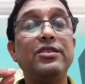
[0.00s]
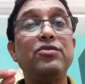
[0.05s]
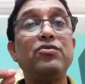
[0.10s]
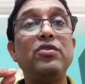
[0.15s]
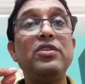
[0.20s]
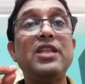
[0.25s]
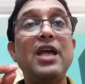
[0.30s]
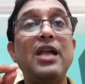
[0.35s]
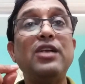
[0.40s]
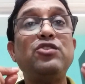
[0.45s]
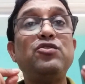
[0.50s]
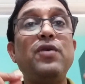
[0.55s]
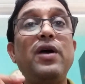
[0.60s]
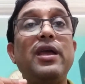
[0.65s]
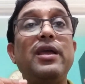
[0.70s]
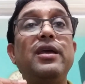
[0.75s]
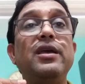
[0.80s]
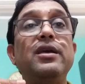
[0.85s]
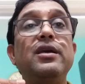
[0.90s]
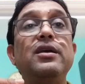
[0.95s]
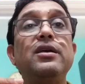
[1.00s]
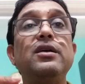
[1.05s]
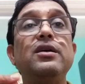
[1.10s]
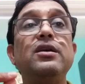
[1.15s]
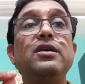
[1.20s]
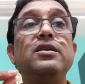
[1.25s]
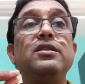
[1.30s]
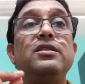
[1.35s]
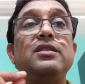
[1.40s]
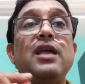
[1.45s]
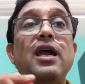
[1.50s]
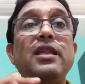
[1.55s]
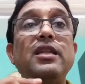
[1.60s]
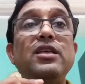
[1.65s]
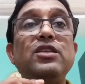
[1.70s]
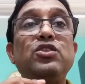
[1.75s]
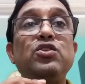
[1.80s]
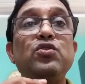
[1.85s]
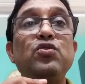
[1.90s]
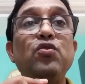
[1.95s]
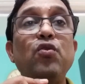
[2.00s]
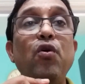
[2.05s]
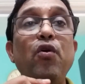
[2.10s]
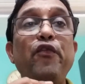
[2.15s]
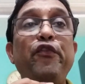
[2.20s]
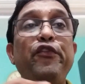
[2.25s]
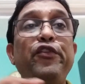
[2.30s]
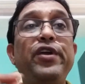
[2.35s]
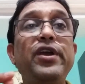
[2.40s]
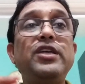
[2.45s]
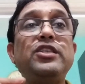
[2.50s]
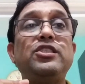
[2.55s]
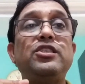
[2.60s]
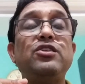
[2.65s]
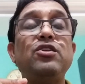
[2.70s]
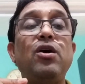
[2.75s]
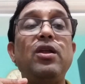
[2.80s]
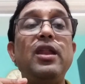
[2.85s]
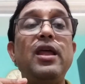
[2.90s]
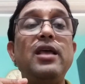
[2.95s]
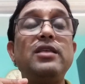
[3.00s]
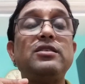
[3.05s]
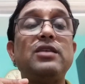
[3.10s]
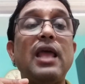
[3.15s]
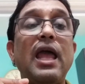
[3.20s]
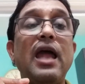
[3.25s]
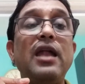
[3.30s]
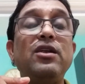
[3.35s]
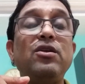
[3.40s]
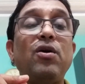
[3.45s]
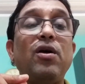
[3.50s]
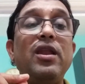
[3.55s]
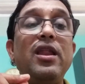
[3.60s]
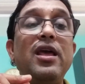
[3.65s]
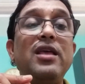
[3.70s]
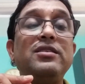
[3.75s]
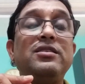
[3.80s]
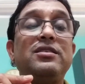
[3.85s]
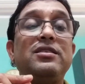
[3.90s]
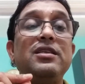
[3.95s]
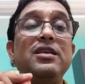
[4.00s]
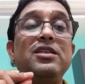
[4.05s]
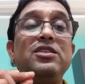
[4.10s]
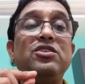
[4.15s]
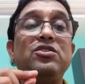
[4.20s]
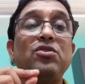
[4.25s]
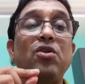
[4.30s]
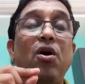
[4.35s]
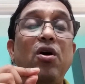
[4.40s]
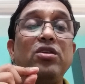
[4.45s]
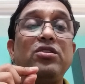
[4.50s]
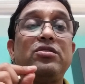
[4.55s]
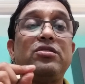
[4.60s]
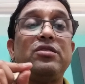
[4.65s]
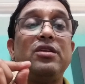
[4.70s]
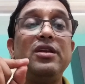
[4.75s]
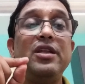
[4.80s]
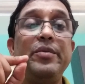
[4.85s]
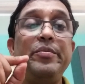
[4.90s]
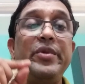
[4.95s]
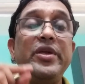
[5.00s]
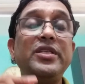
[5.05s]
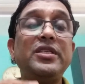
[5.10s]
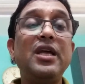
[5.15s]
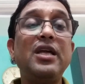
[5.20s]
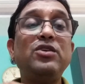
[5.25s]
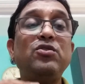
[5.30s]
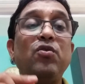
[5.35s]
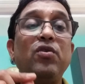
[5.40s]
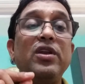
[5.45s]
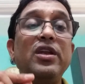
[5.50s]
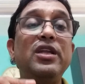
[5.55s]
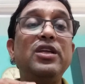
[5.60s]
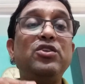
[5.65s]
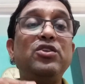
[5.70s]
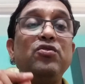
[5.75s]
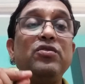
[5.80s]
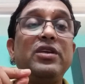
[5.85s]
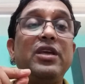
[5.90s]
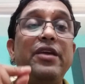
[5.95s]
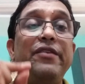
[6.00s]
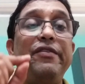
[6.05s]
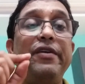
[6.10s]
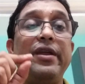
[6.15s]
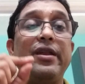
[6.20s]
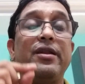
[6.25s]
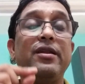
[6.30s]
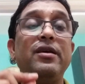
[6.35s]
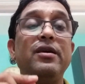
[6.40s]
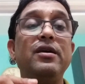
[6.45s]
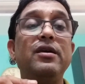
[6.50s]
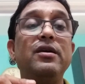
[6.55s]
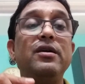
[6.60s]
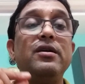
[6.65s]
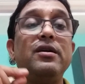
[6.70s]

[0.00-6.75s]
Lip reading: So that's why there is no fixed knowledge, and knowledge is not limited only to given.